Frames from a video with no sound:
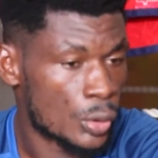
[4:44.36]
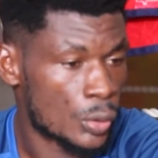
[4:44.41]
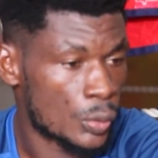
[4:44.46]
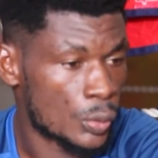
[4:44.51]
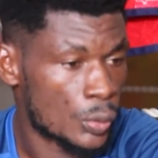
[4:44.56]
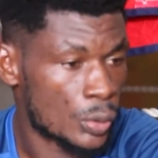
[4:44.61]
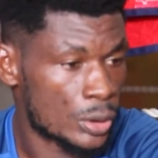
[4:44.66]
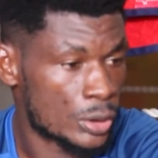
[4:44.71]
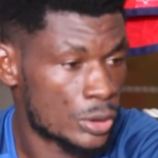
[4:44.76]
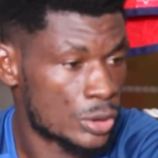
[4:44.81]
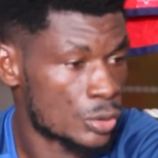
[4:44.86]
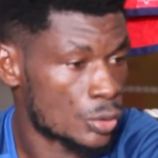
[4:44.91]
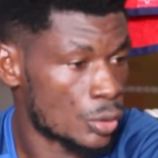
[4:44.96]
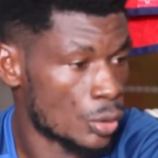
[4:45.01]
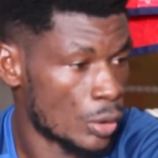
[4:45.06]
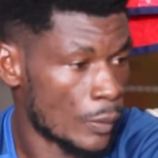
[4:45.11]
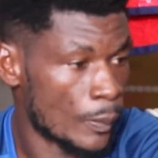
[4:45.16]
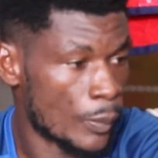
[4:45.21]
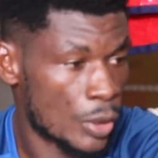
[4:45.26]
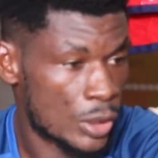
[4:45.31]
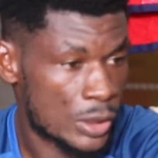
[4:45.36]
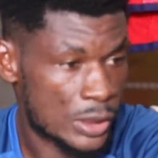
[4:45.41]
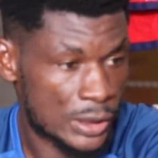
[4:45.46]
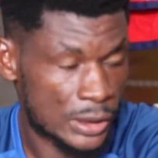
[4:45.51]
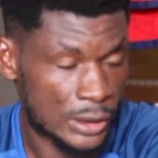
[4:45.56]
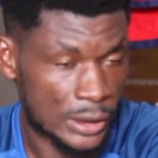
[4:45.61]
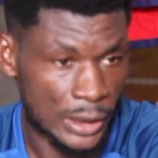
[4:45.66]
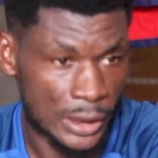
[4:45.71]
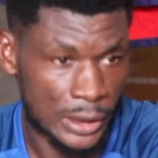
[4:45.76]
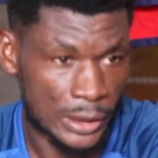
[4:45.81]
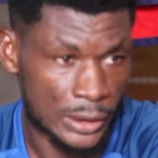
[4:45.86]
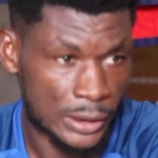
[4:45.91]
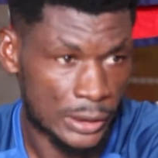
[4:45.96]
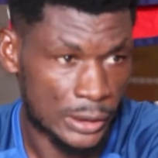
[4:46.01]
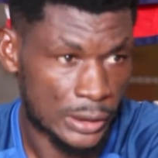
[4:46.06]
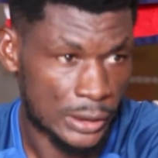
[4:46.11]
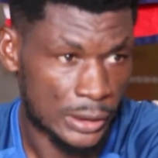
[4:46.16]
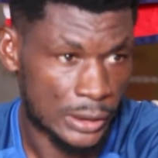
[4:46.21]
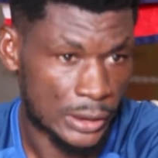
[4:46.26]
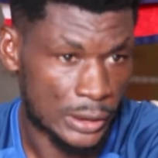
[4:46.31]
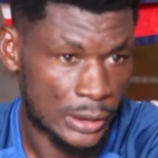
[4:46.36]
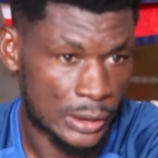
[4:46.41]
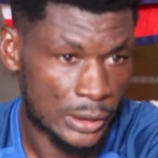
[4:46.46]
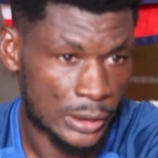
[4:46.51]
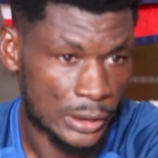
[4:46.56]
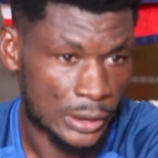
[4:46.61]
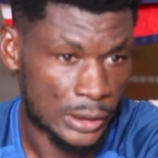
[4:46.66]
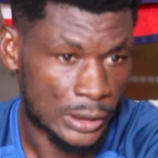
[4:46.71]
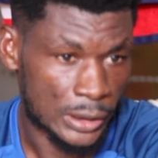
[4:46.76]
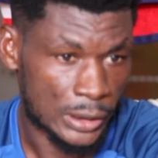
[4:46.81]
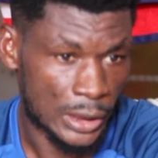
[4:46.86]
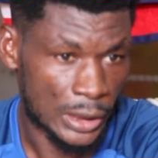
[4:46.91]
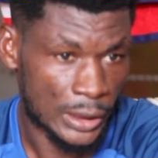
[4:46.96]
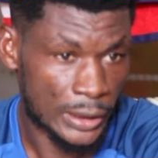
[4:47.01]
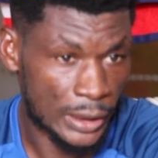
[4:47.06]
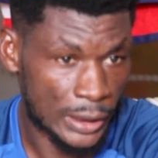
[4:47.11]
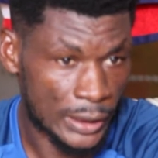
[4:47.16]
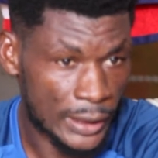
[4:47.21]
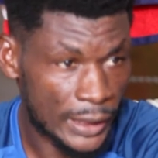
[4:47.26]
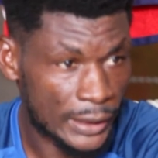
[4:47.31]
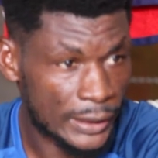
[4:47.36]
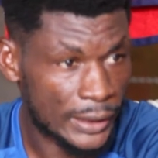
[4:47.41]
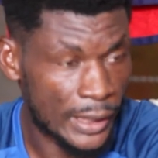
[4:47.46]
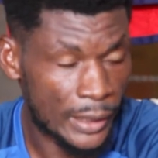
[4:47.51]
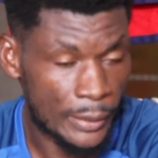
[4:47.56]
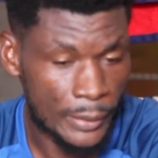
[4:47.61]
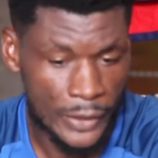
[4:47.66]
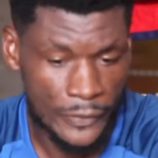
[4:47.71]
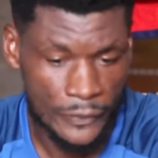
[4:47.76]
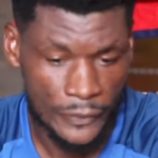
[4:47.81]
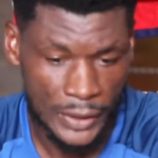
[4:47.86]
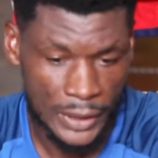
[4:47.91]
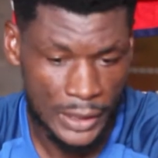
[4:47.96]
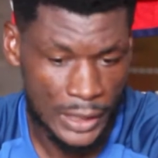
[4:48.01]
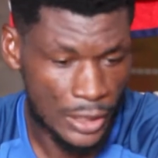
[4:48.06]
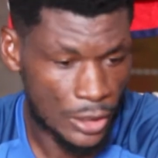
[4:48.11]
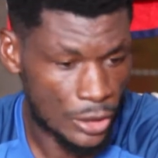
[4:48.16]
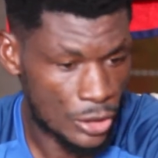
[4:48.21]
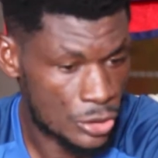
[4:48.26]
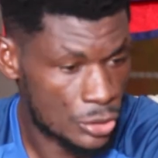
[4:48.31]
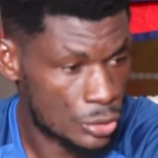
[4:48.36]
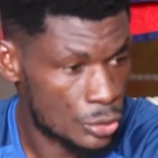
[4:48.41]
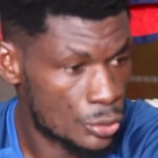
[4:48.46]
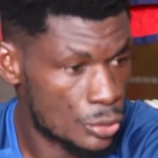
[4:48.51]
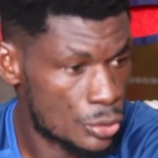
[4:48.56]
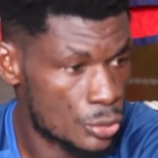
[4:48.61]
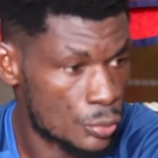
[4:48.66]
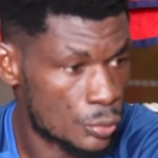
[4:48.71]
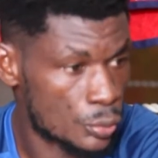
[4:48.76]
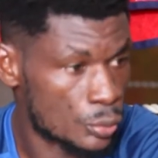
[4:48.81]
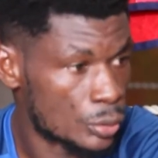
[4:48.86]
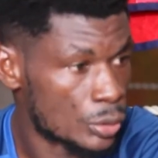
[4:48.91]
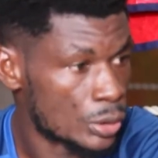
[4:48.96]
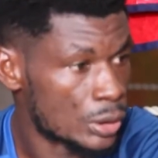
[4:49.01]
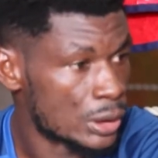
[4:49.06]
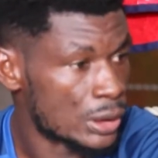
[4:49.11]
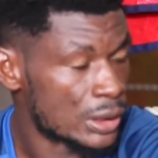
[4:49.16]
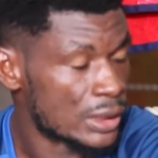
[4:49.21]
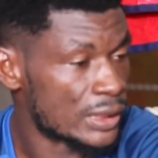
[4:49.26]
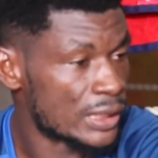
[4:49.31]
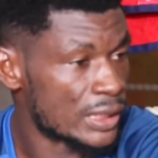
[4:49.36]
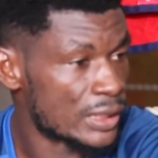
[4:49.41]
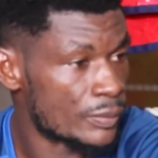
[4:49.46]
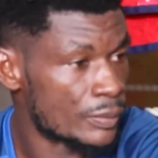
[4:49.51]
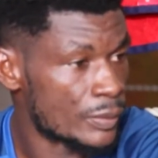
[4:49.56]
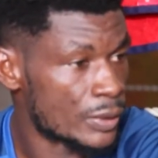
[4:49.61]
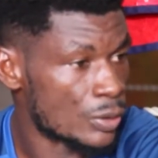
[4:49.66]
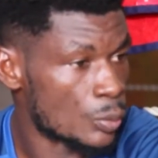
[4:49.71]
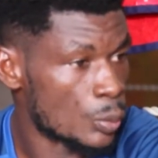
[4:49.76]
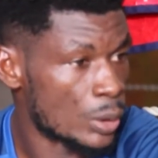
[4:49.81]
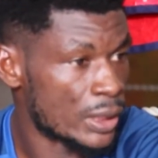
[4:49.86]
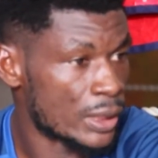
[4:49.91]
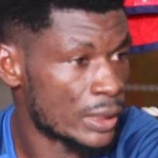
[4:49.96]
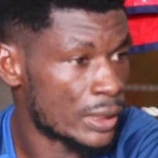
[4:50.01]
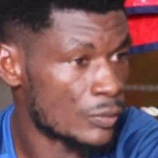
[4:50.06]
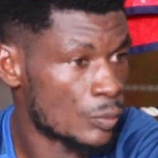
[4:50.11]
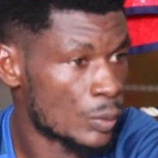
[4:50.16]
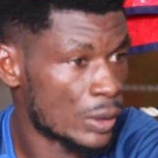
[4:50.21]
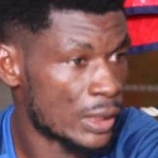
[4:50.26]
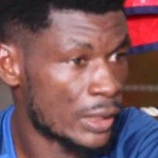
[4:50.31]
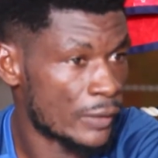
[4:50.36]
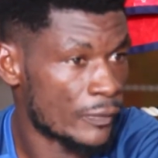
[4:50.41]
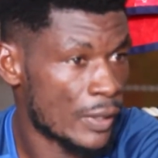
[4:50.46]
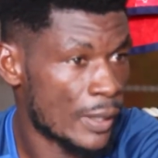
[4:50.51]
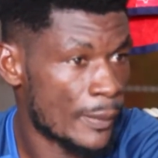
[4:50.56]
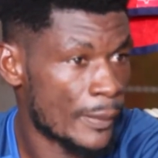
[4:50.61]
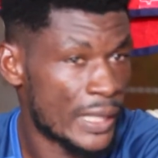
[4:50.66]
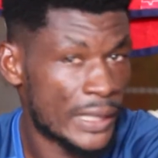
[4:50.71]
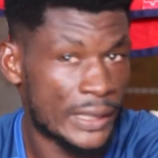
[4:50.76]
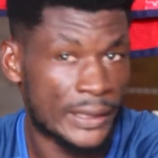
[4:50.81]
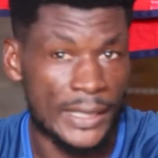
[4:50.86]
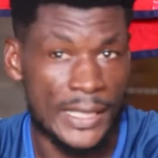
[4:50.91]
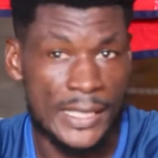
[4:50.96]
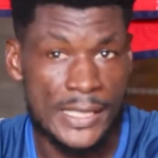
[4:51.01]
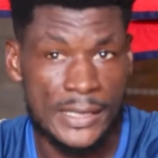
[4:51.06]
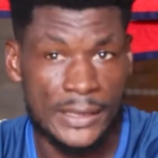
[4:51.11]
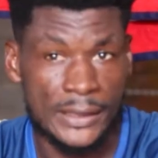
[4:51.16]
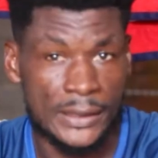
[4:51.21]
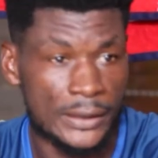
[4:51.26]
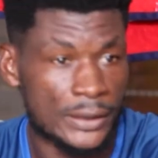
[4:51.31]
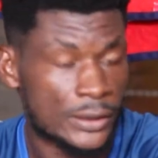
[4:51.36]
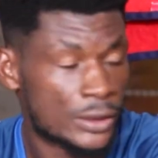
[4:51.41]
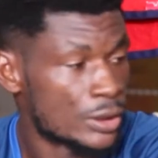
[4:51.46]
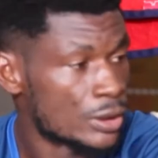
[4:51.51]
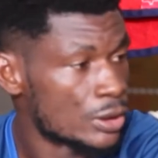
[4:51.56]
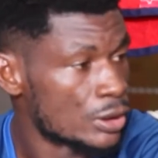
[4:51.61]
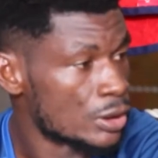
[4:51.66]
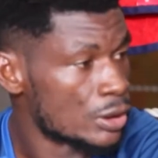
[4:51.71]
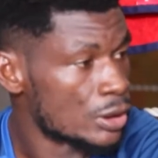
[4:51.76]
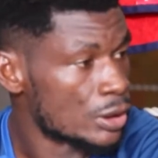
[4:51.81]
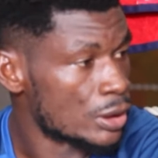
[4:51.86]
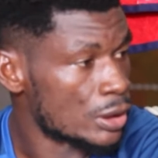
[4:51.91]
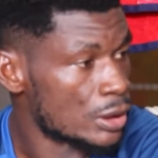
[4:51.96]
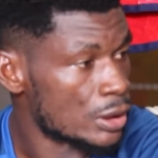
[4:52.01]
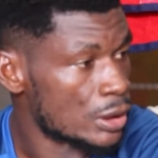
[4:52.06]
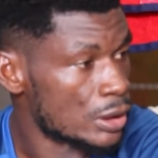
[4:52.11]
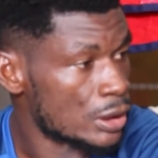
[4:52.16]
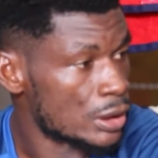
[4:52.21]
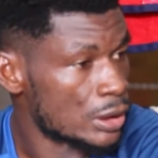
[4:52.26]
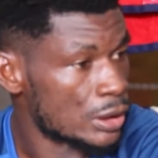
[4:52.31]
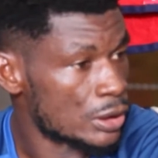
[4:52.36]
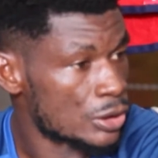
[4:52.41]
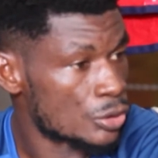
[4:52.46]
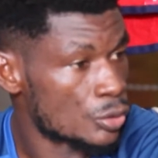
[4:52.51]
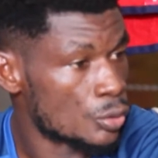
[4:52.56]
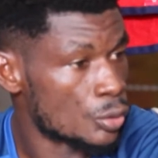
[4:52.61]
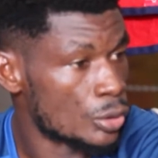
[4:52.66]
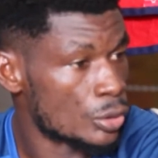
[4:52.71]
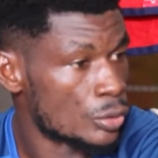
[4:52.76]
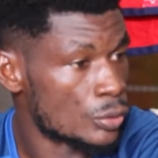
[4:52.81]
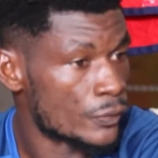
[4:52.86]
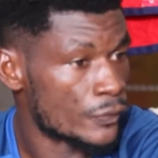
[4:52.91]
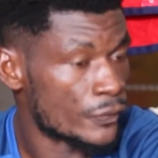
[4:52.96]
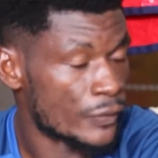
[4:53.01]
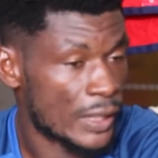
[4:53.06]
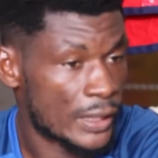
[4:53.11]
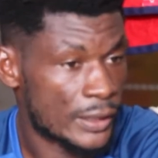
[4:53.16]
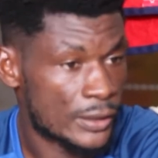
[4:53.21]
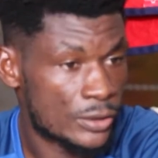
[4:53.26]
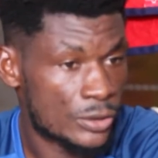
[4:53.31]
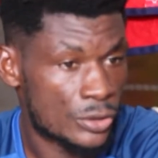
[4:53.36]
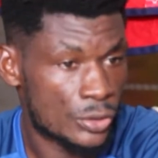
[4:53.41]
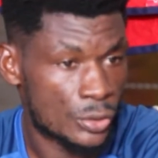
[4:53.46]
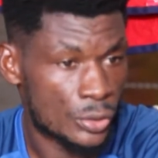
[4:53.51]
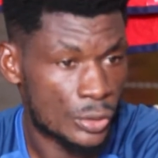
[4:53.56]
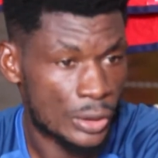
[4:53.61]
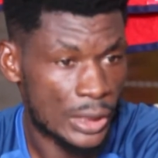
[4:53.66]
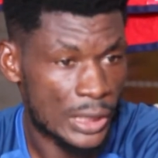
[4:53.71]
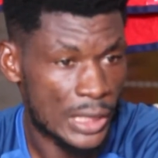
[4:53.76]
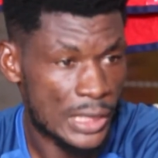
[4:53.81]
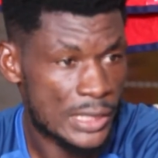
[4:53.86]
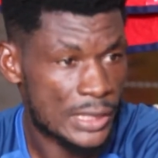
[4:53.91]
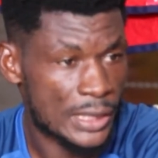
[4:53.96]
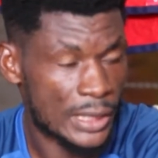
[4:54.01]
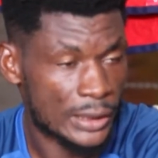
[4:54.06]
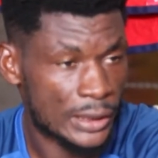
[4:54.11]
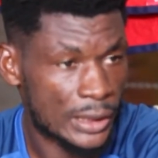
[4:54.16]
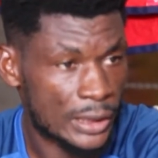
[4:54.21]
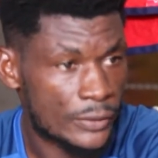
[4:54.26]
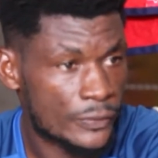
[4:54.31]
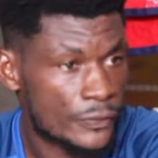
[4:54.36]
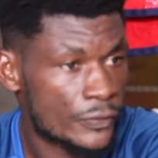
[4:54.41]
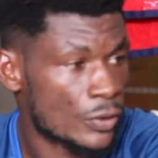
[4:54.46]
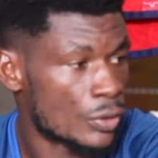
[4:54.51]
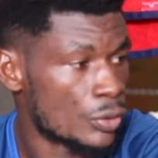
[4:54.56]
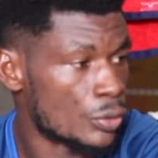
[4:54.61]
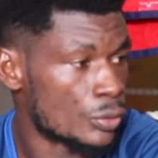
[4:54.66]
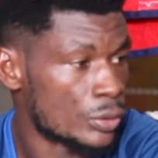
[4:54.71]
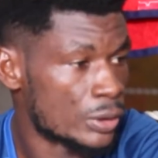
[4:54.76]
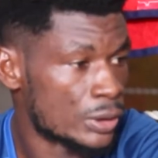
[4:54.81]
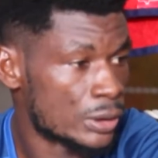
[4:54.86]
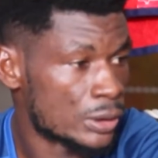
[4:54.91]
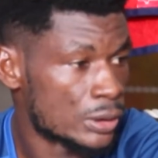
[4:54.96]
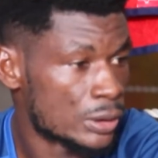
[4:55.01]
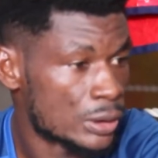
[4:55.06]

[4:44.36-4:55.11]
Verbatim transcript: what is called boxing. And that time, my father also used to took me when, whenever Mike Tyson is going to fight. So I started following,